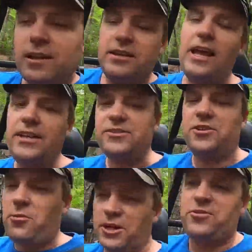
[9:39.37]
Thank you
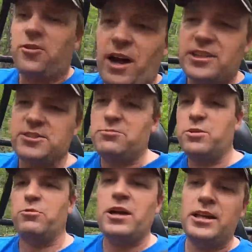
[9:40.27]
so much for watching.
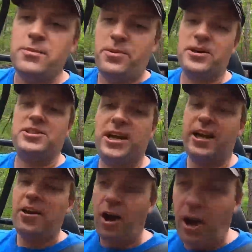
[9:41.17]
We really
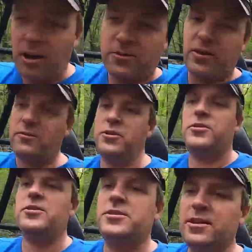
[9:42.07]
appreciate all of our
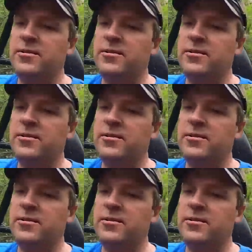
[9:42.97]
viewers.